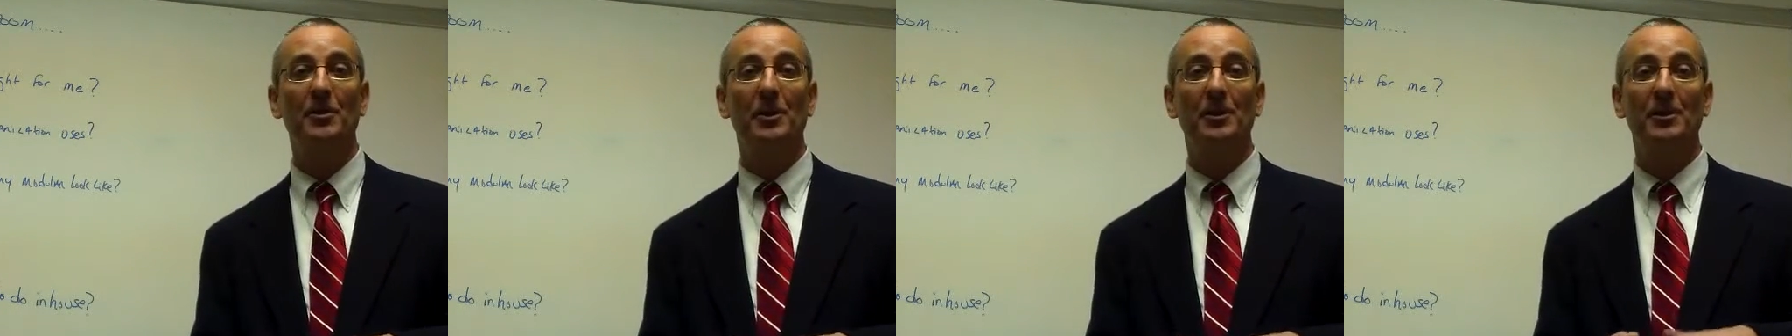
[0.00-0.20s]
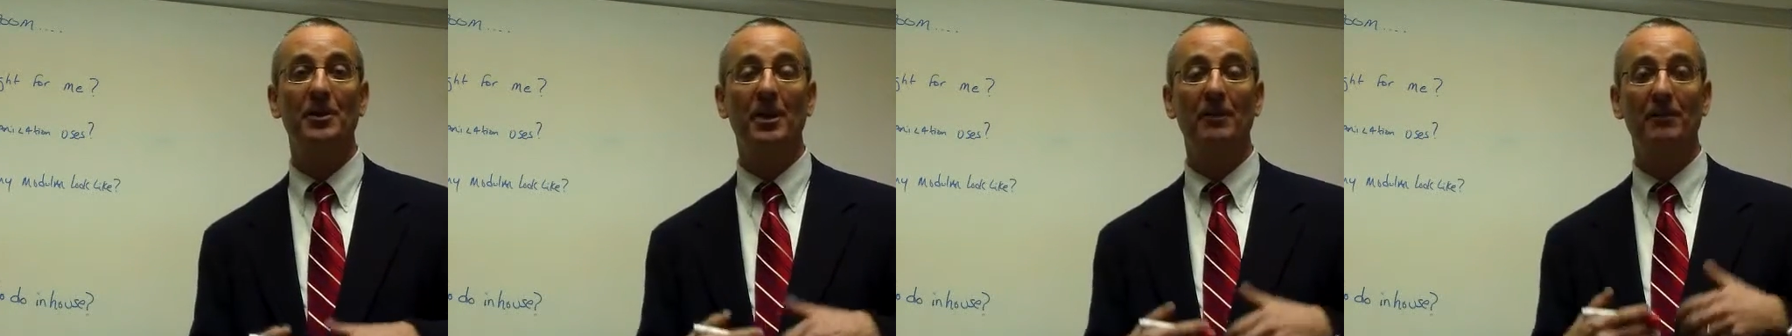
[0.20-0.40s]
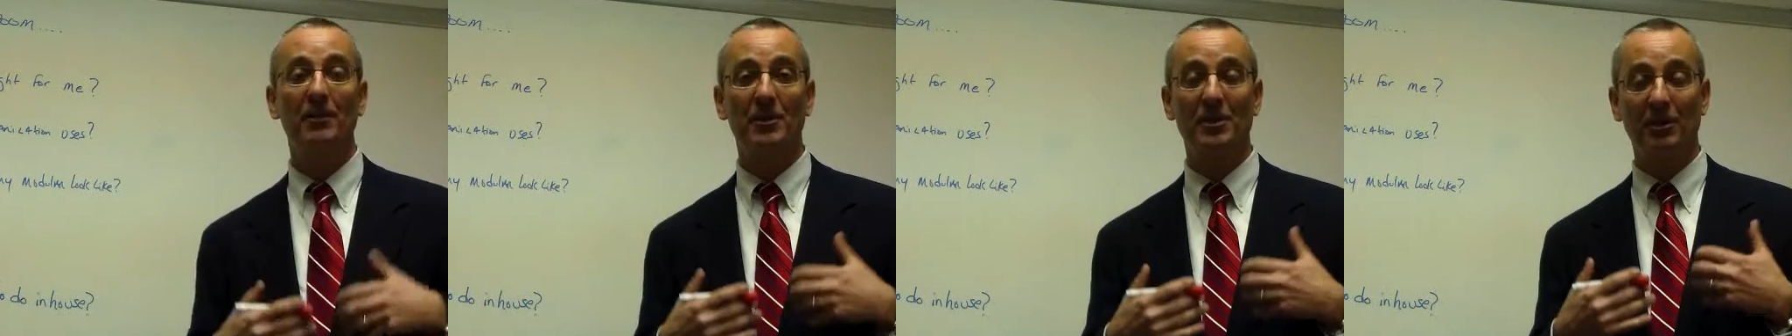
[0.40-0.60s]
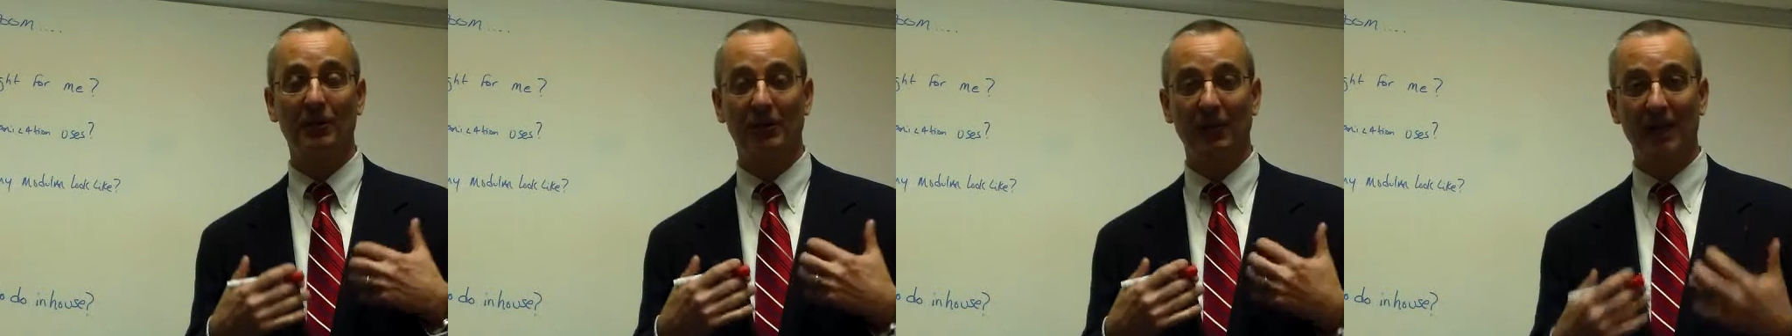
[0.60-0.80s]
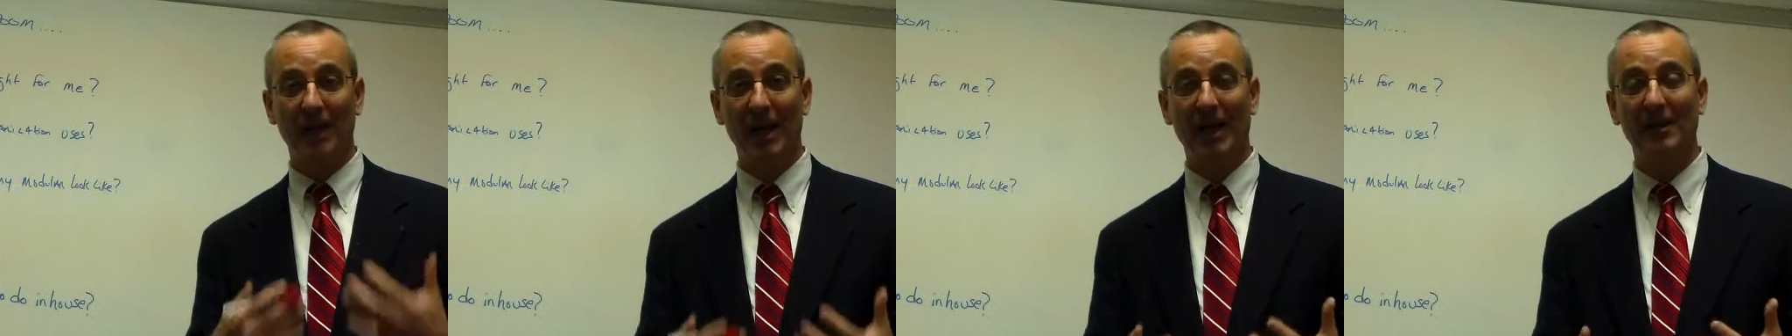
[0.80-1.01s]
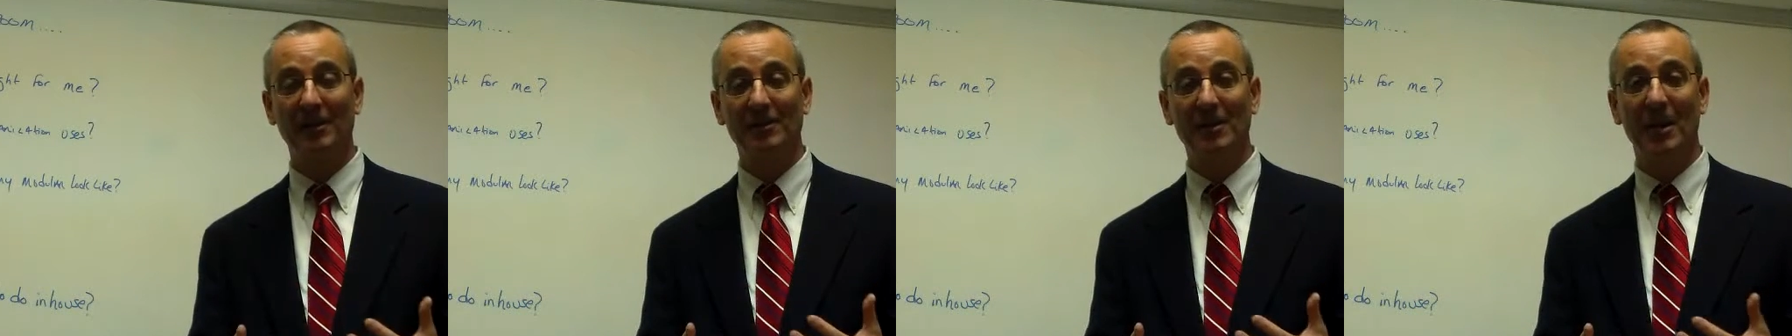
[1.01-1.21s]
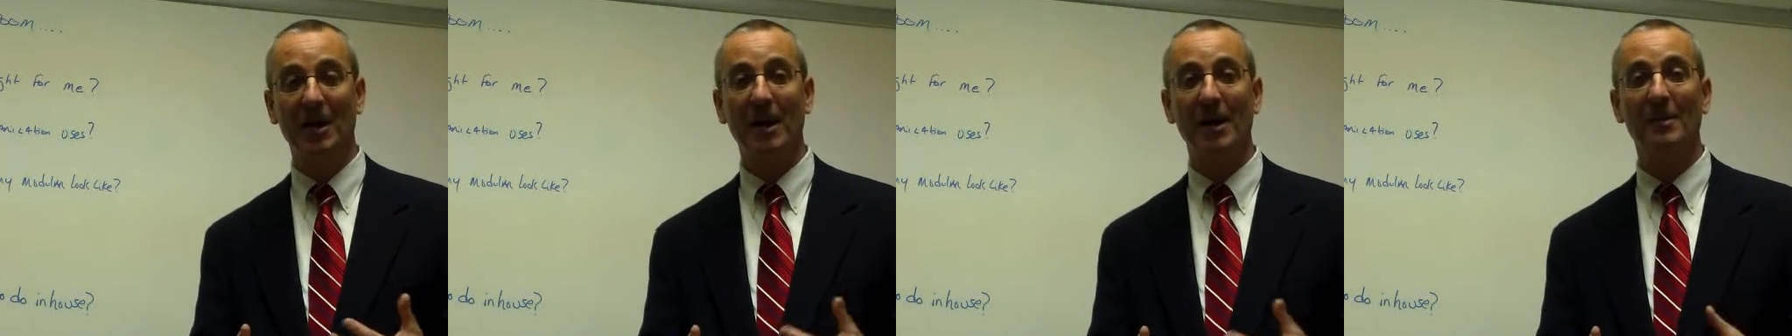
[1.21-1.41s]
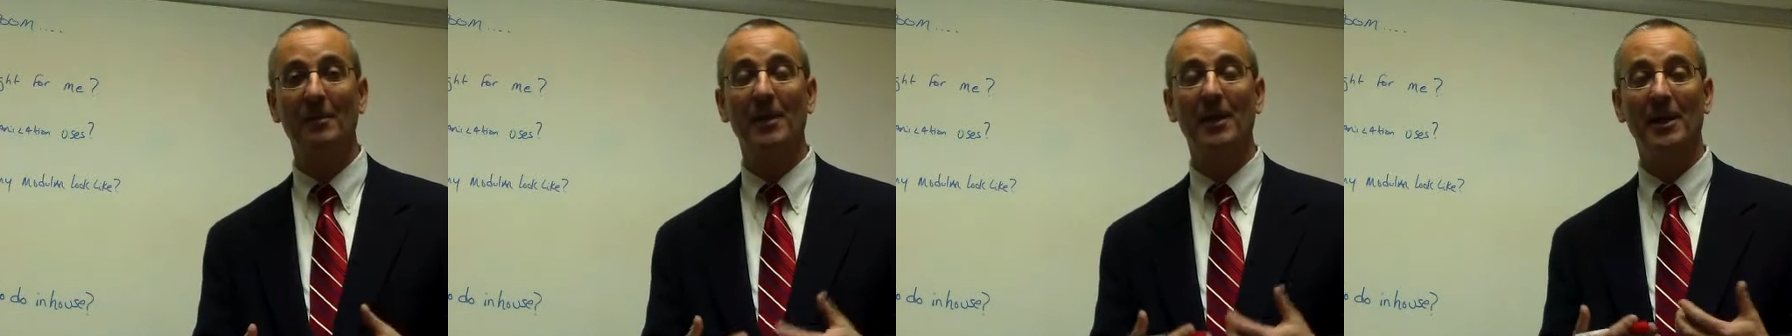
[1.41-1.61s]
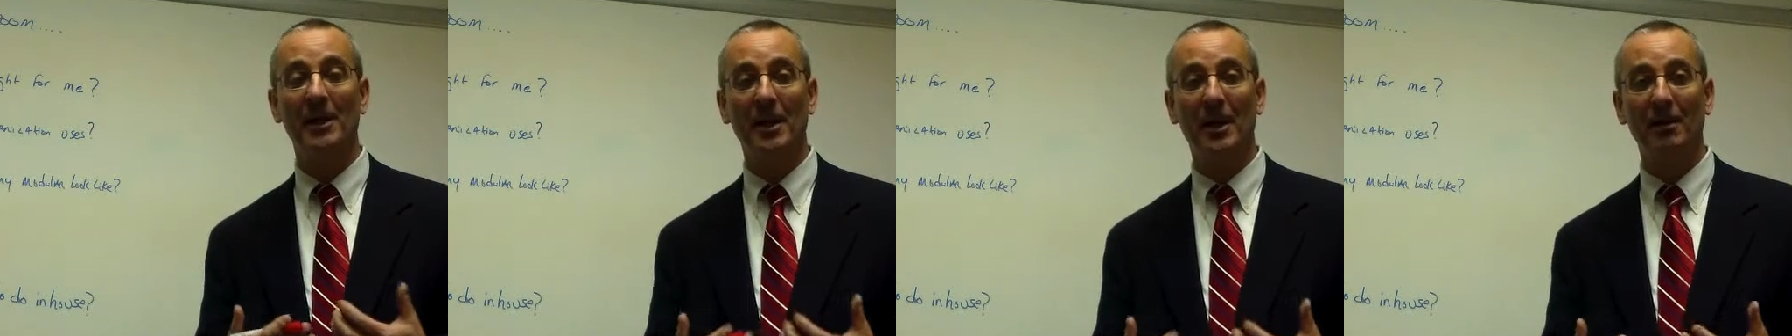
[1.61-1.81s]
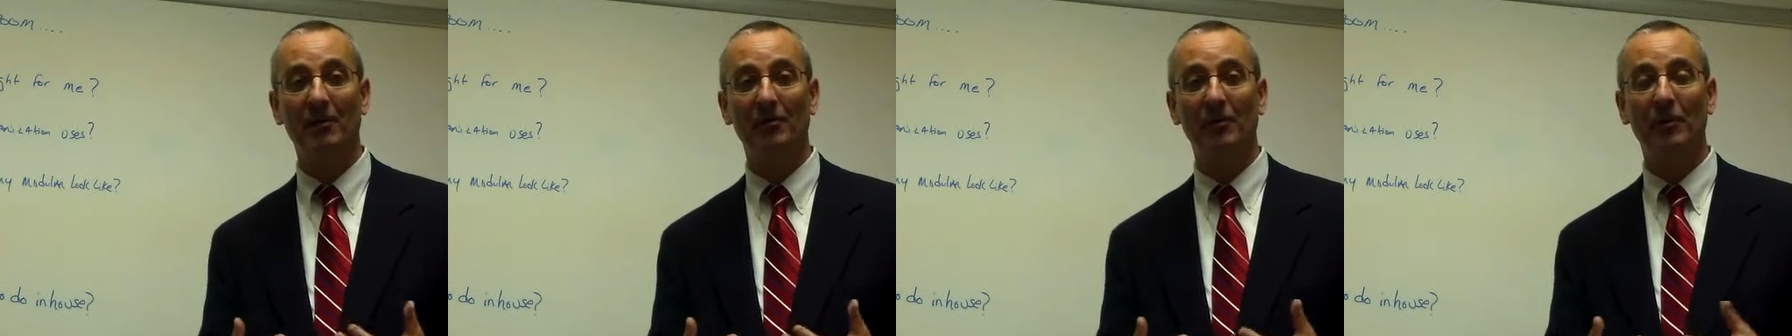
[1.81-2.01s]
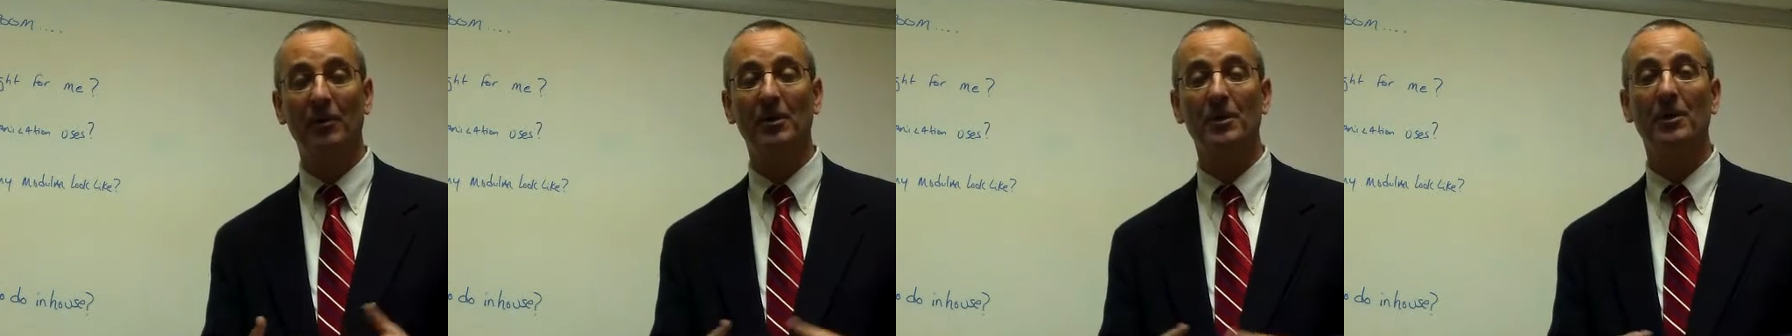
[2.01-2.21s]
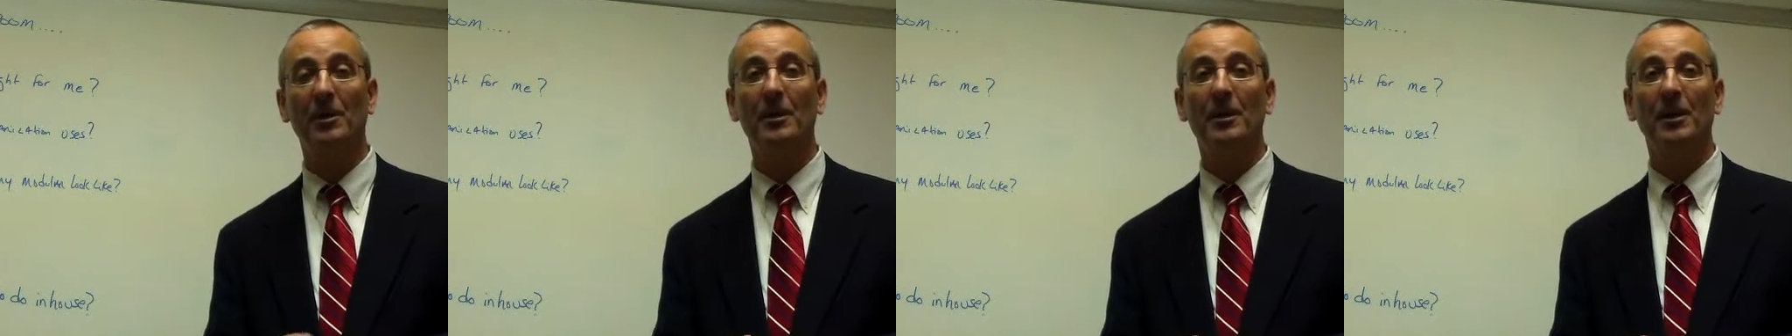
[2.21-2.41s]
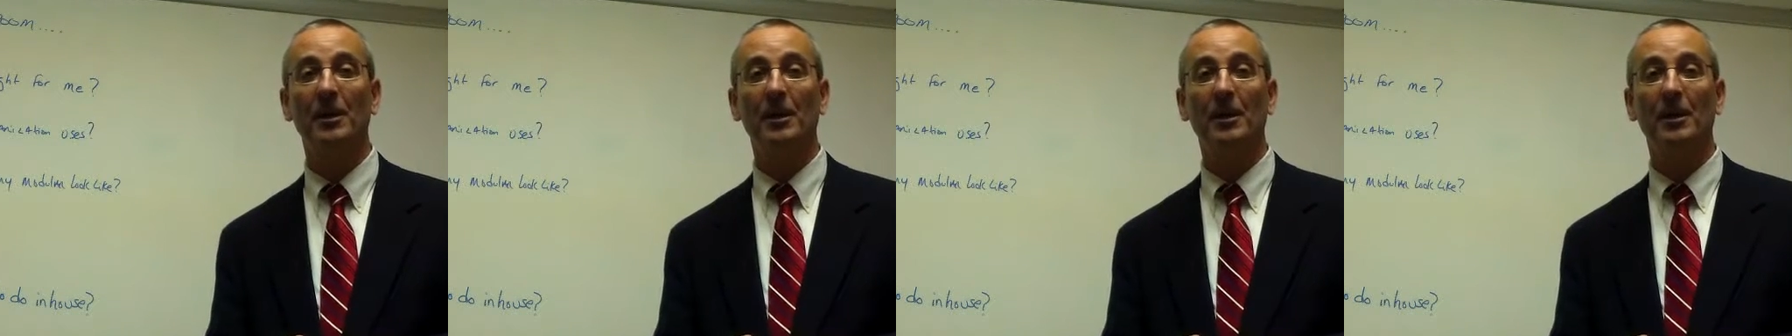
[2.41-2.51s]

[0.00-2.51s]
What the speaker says: you can save yourself a lot of time and effort